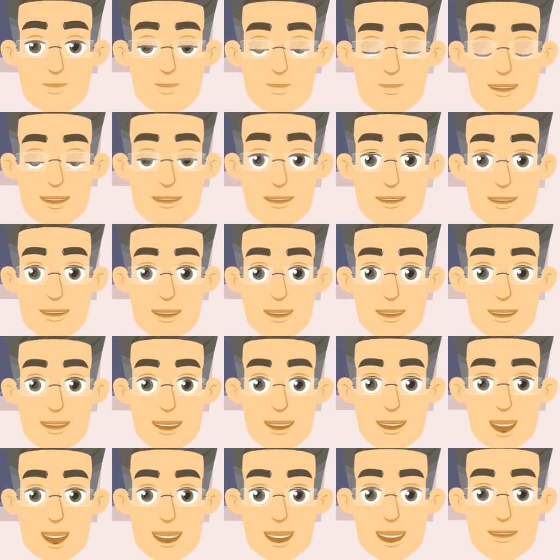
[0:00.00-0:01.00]
When a knee is
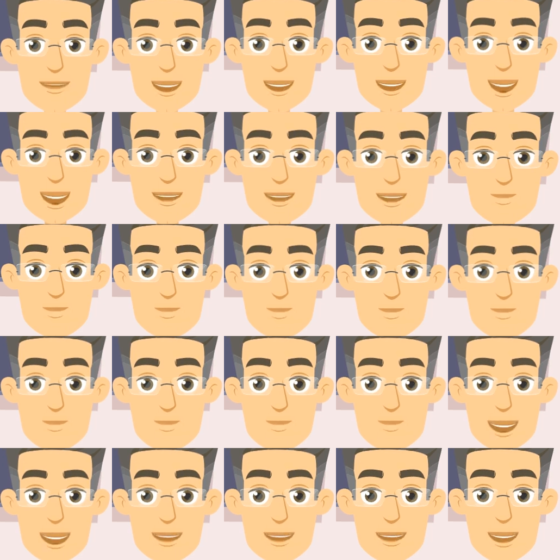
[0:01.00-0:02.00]
sprained,
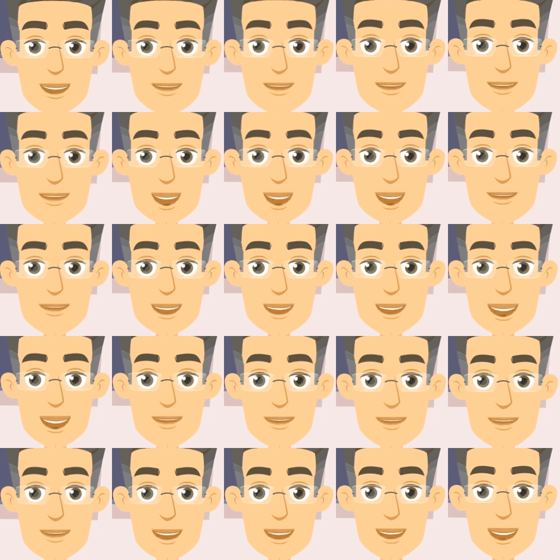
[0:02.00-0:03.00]
the ligaments may become
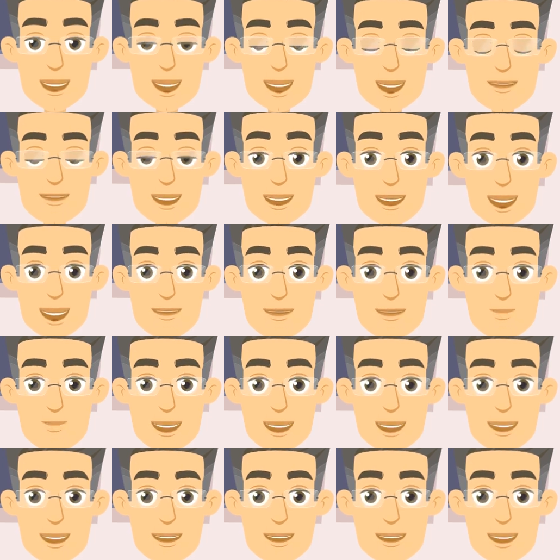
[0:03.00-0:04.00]
overstretched,
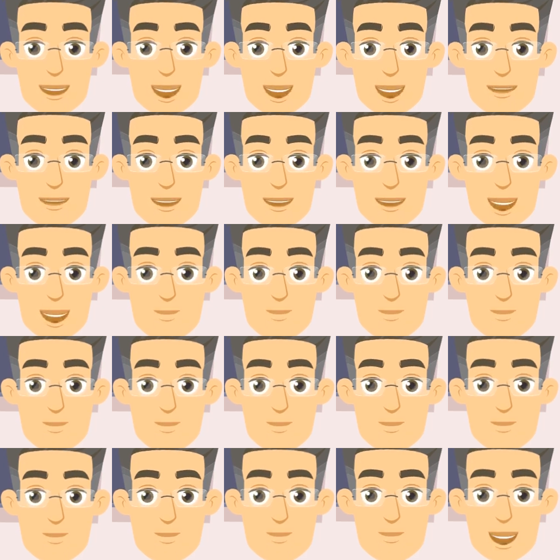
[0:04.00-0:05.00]
partially torn,
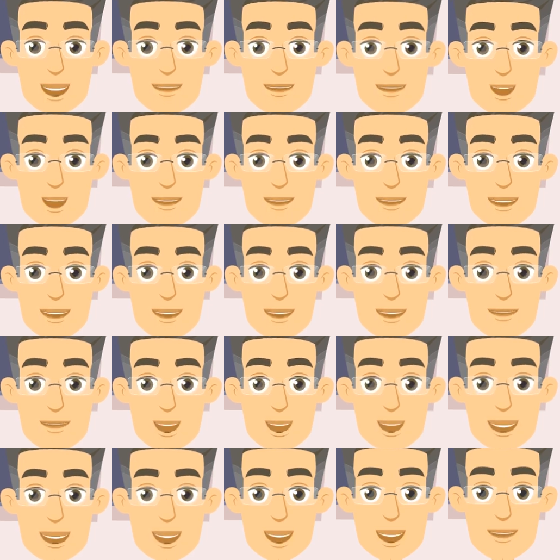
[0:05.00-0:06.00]
or completely
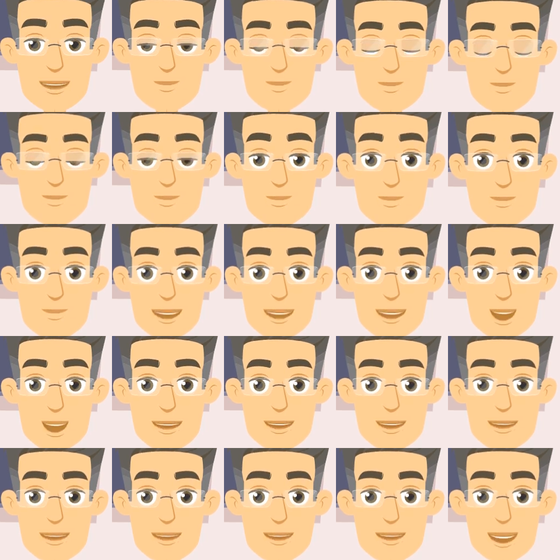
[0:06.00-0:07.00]
ruptured,
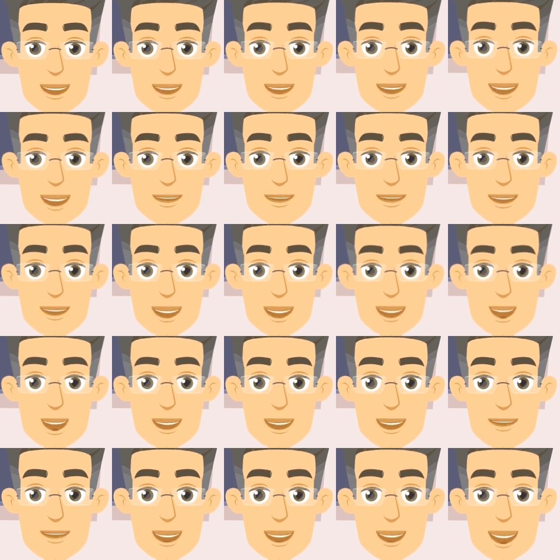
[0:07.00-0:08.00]
depending on the severity of the
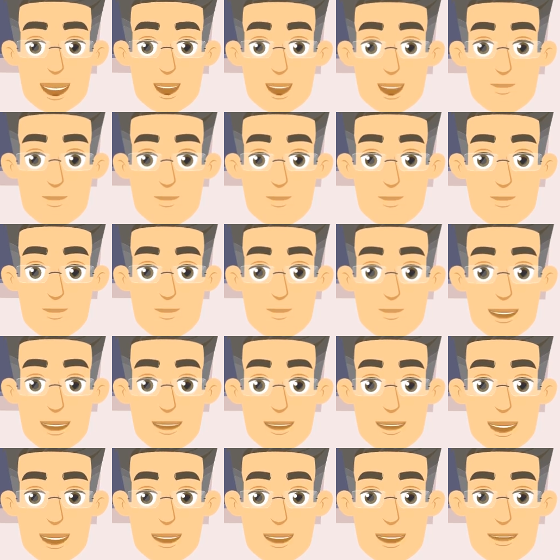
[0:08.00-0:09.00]
injury.
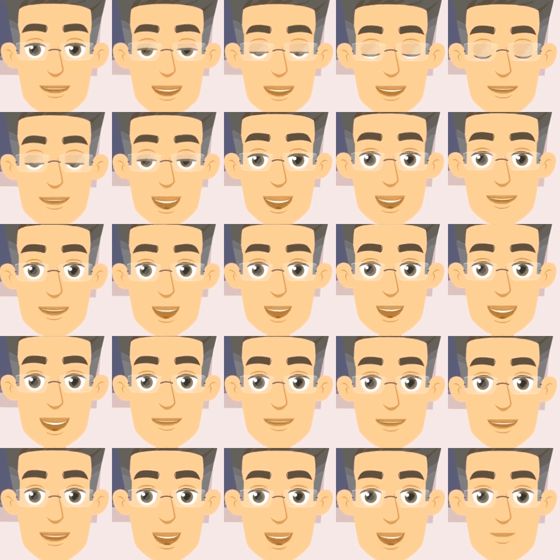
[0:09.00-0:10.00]
This can result in
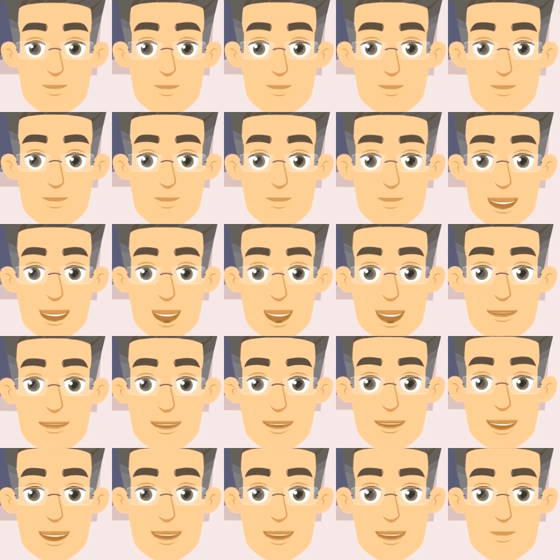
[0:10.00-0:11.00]
pain,
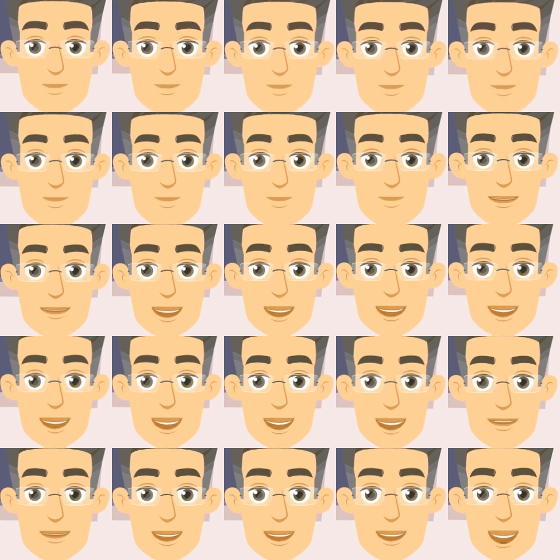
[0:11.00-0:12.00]
swelling,
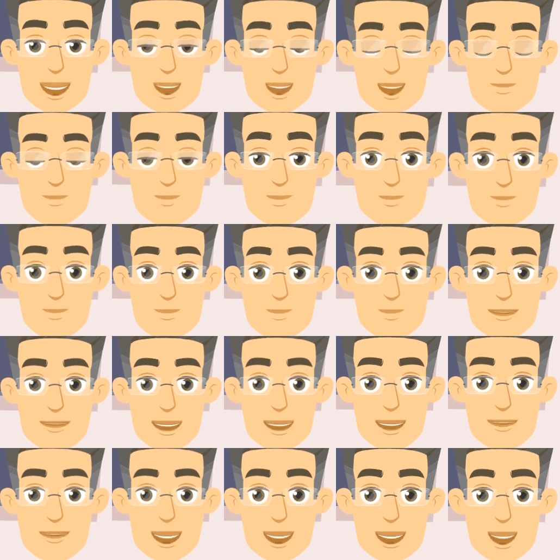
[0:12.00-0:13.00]
instability, and
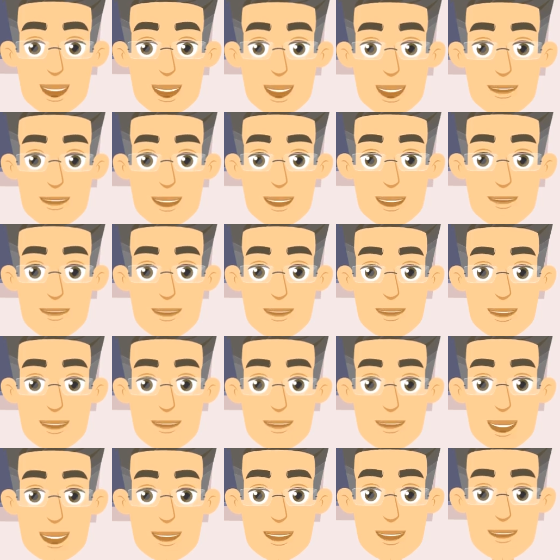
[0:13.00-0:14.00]
difficulty bearing
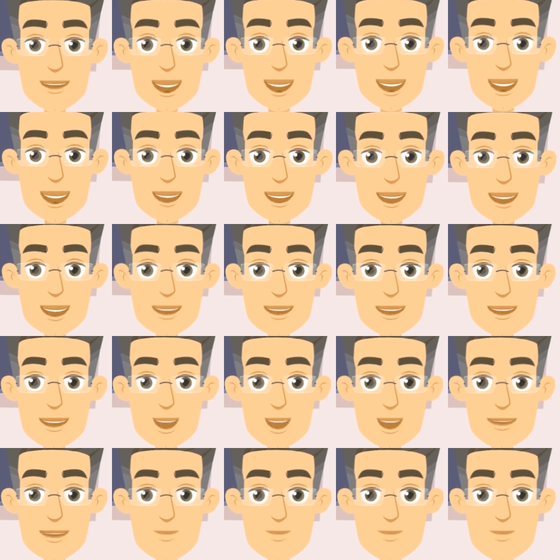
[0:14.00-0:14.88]
weight on the affected leg.